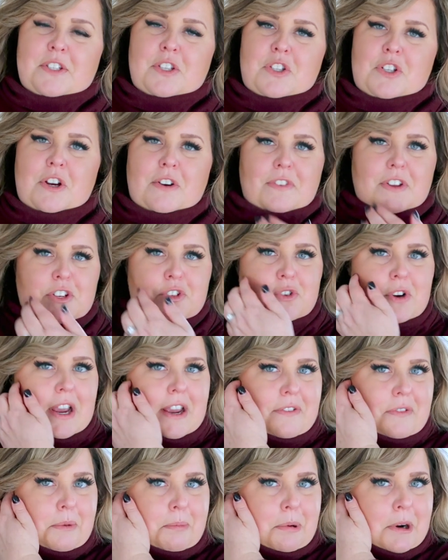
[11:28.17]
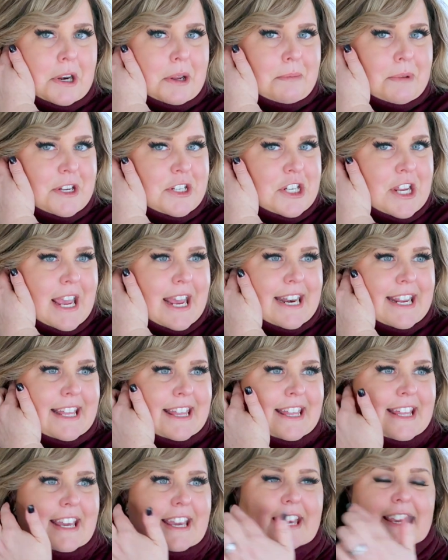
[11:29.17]
as a serving tray for pretty much
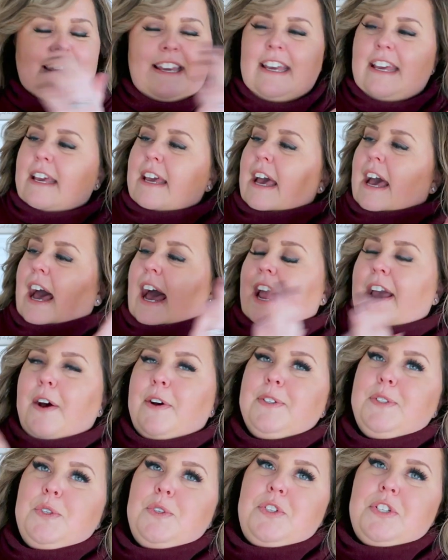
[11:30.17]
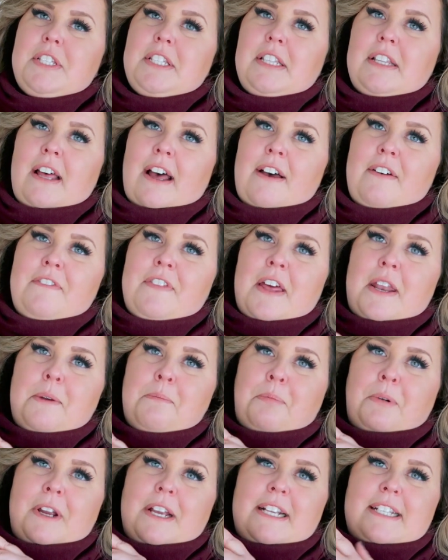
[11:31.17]
anything. I also just love that
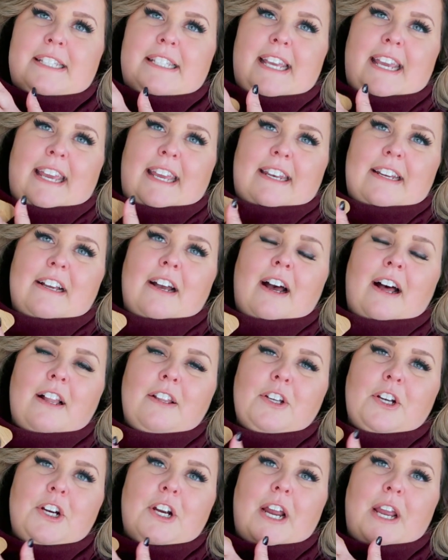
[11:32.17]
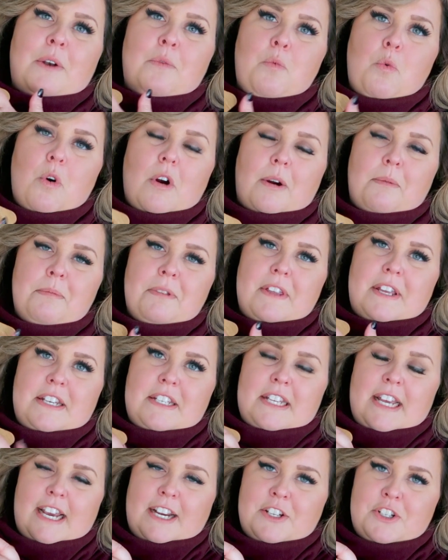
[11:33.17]
it brings in color and warmth
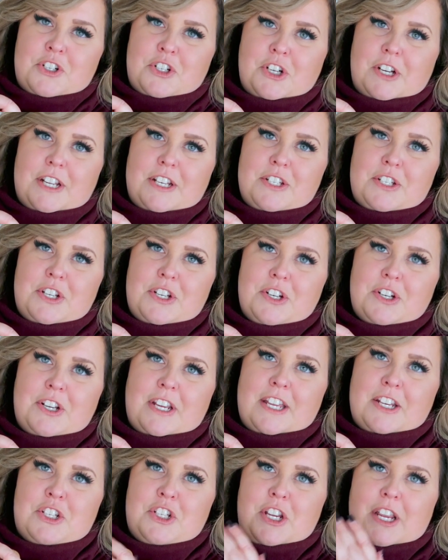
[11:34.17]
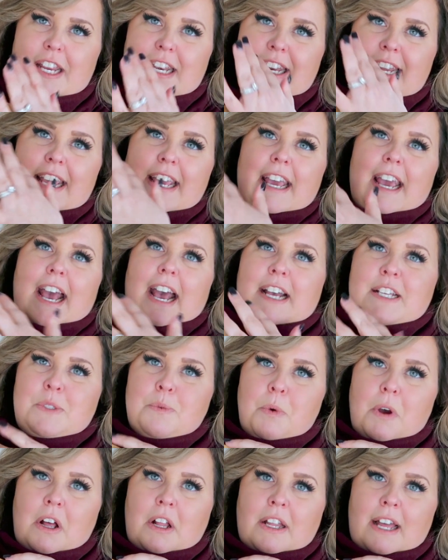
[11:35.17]
and texture into your kitchen,
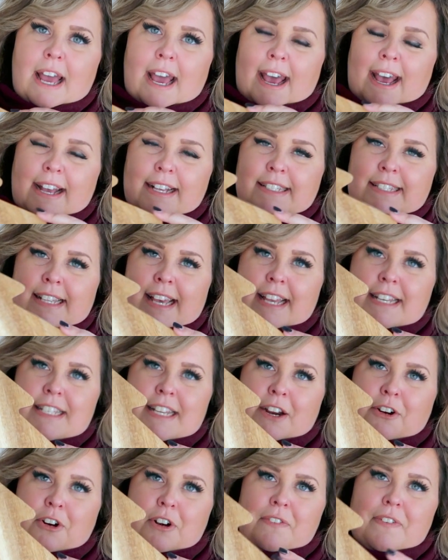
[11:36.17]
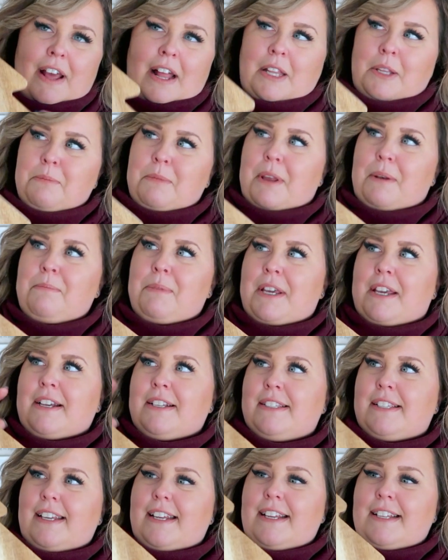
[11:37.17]
as well as that decorative element
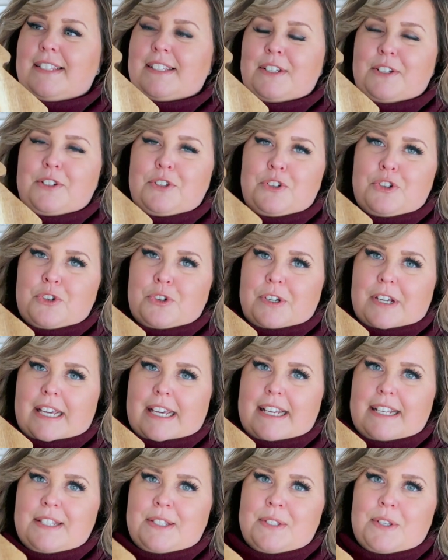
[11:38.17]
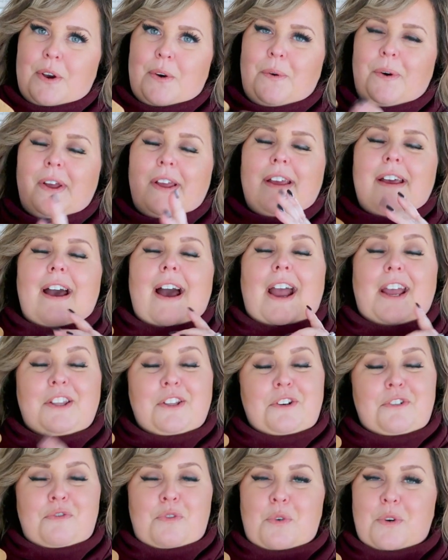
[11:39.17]
because it is in a tree. So I
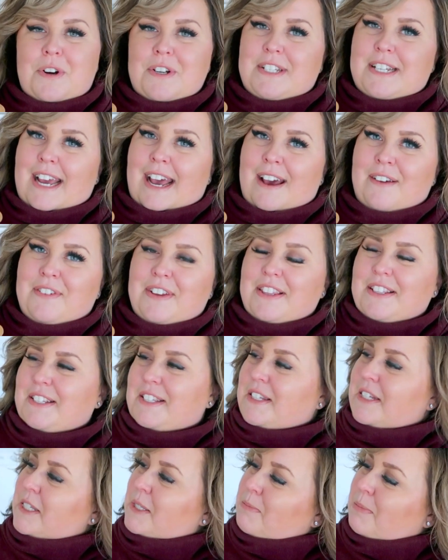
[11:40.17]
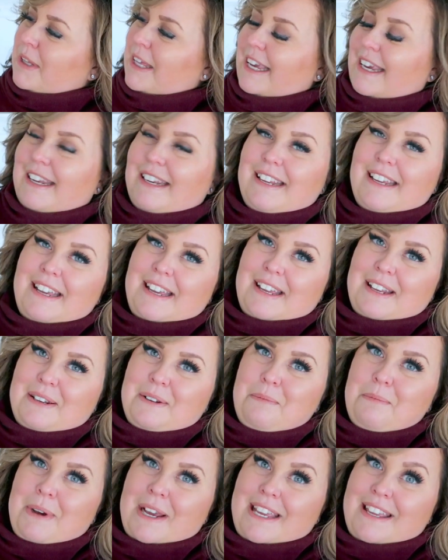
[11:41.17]
look forward to having this displayed
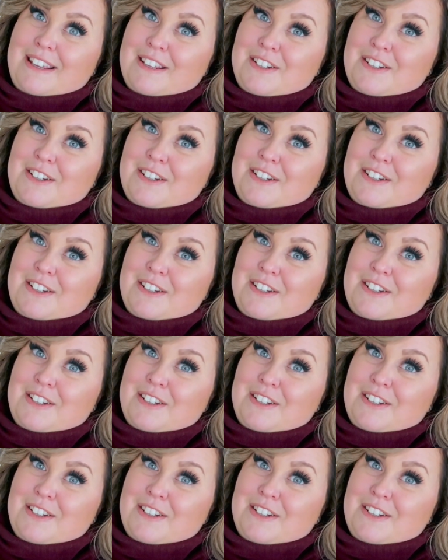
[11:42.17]
in my